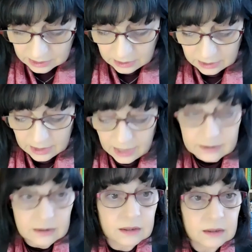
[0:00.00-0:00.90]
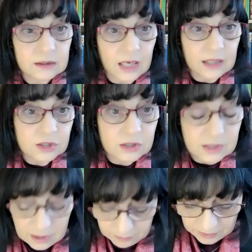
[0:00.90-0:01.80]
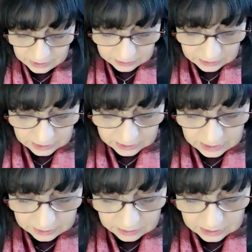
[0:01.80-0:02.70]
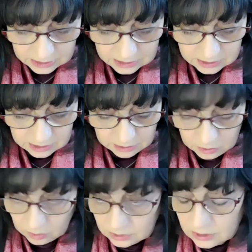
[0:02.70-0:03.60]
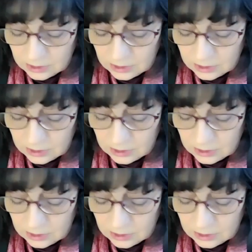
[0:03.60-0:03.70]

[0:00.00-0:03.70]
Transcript: that touched something that is not